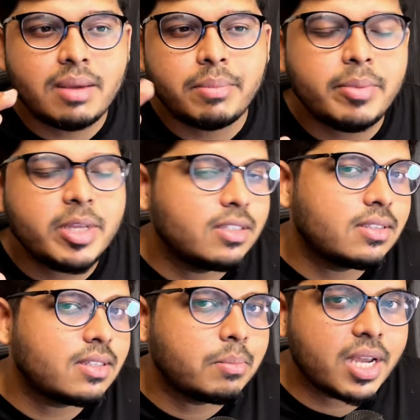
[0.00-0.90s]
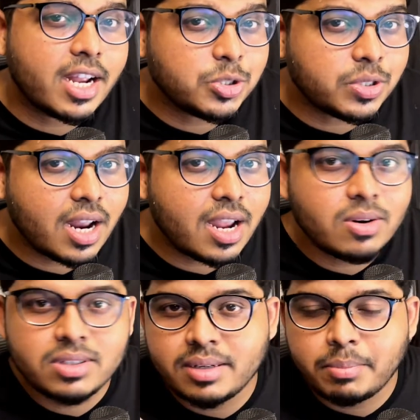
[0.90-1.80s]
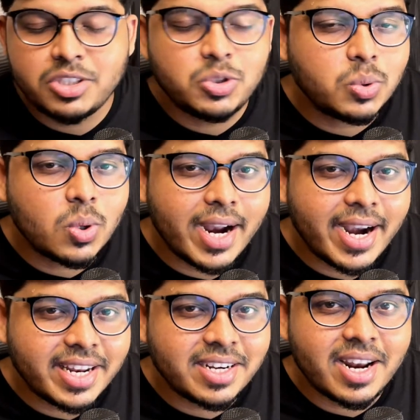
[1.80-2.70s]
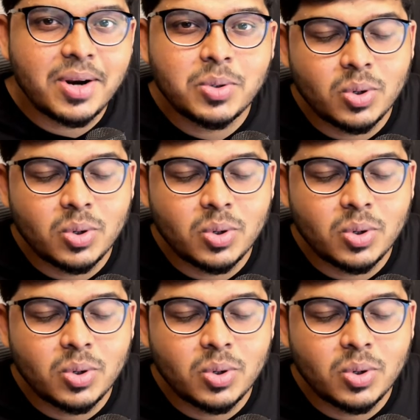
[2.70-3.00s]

maybe this is something I should try out, then please do go ahead and try out.